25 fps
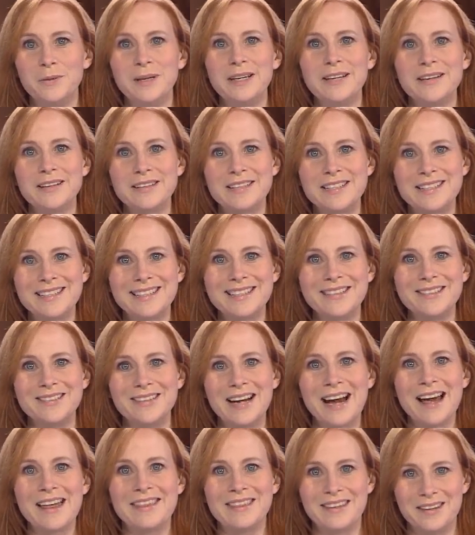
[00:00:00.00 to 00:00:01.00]
We are
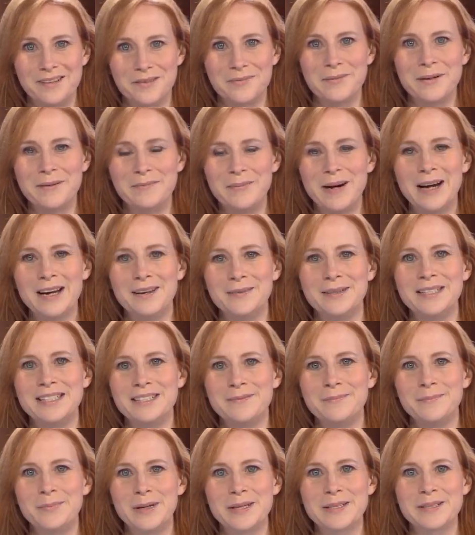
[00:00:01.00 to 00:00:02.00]
still at the European Parliament
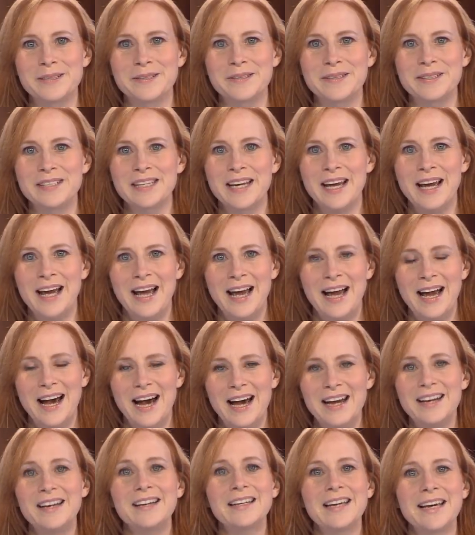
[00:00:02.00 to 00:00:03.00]
in Brussels,
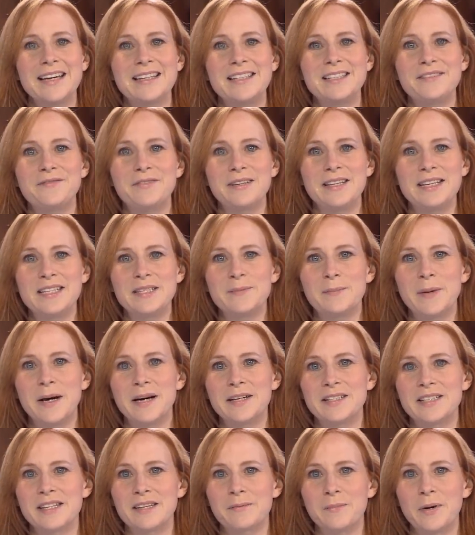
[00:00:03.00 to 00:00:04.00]
and our guest for this
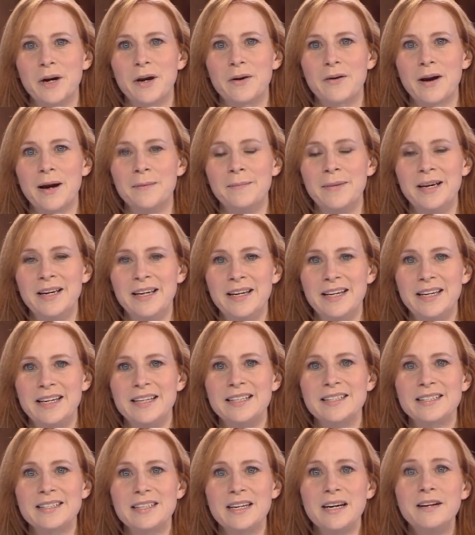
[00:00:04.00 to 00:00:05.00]
part of the programme
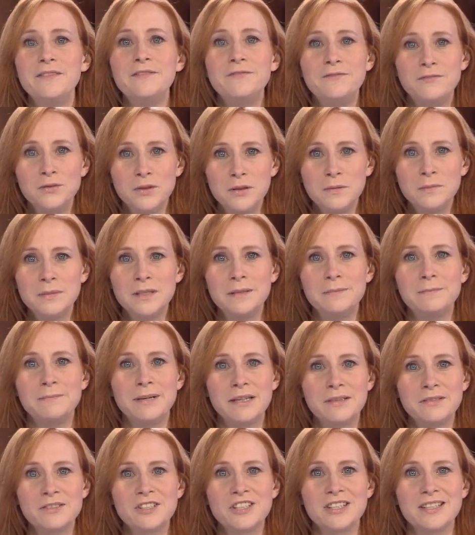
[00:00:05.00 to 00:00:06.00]
is a former
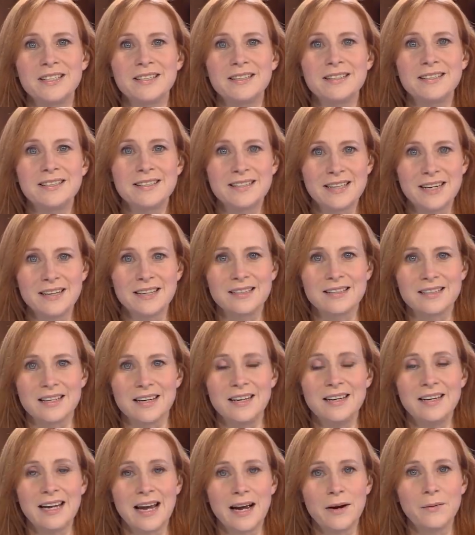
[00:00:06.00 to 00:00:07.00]
Belgian
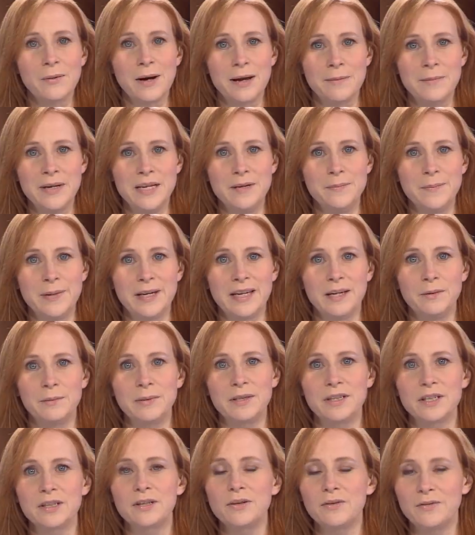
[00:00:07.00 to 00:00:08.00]
senator, now MEP,
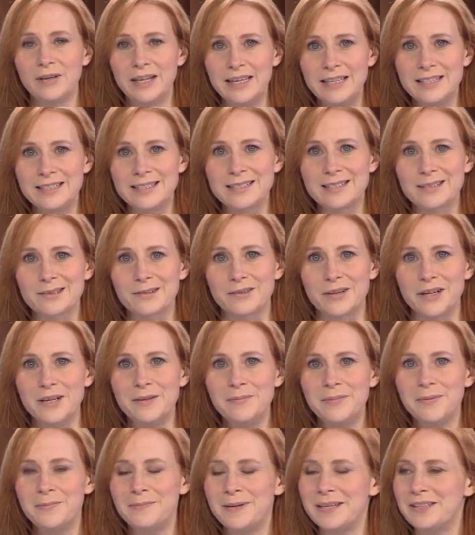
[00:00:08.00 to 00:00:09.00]
with the Greens
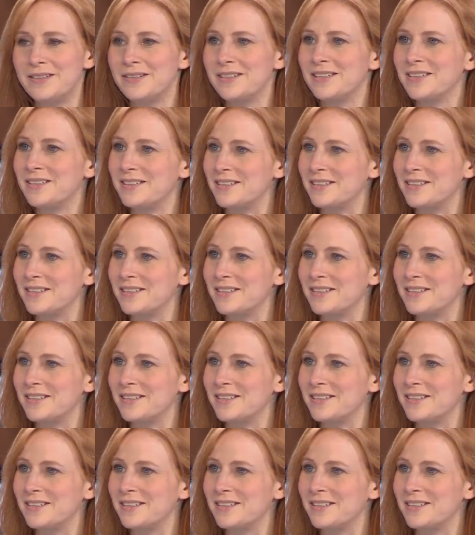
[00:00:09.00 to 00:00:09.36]
group, Petra De